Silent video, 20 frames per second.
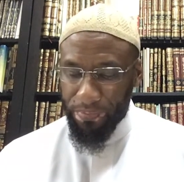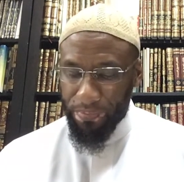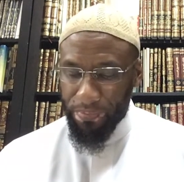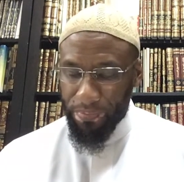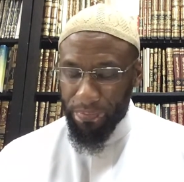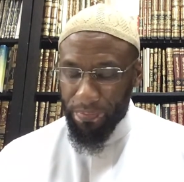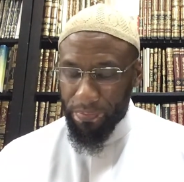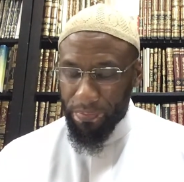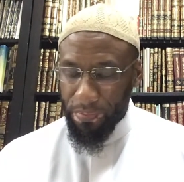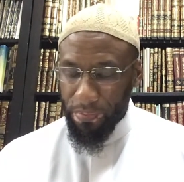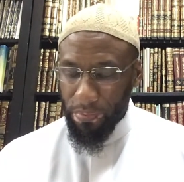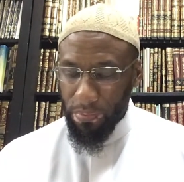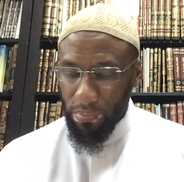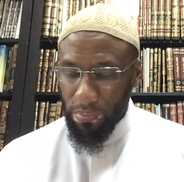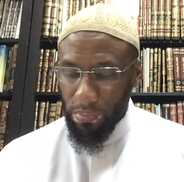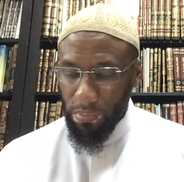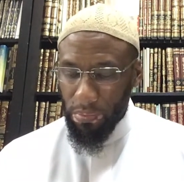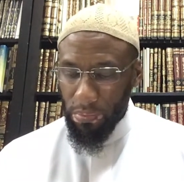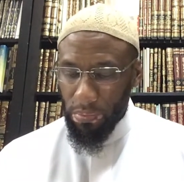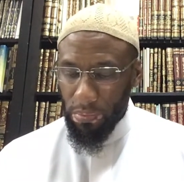
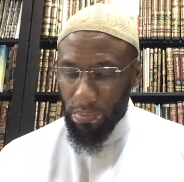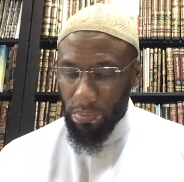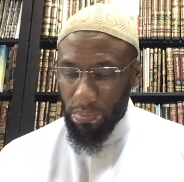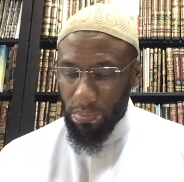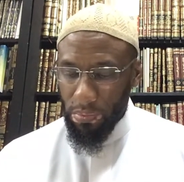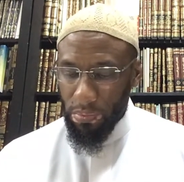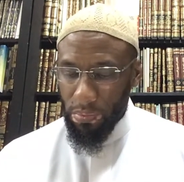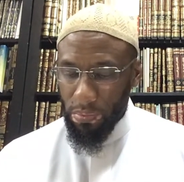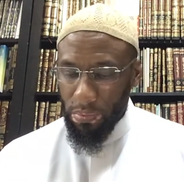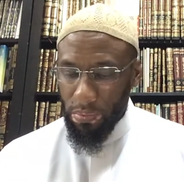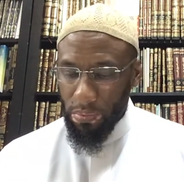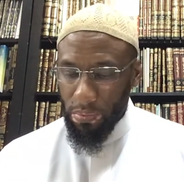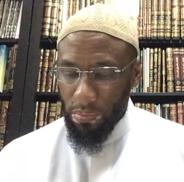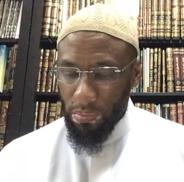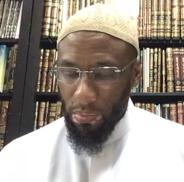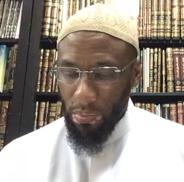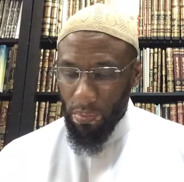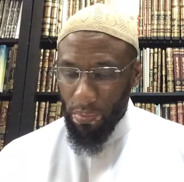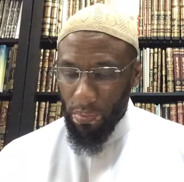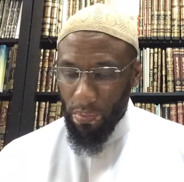
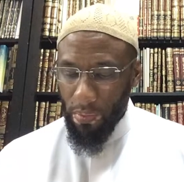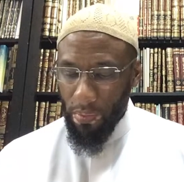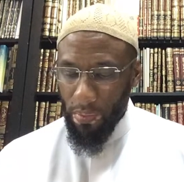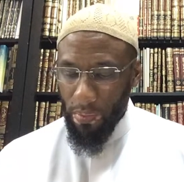Nobody speaks.